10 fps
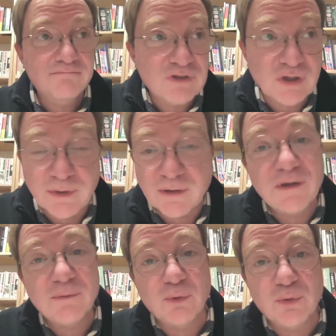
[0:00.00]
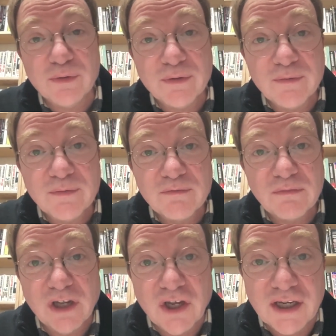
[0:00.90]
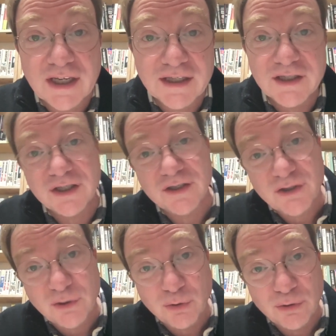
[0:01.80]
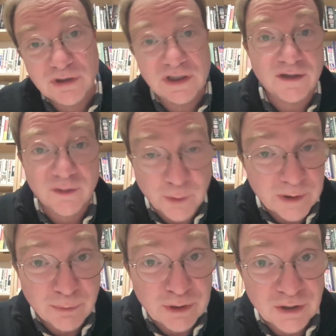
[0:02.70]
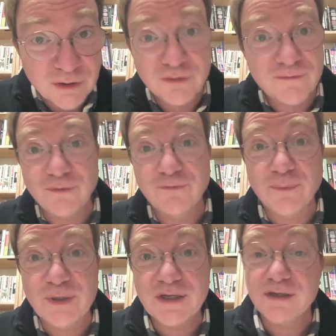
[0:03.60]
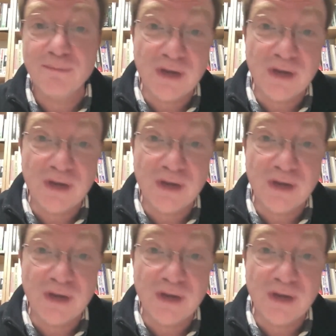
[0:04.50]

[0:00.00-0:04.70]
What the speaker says: so many people learn English in school so that it will be useful for business.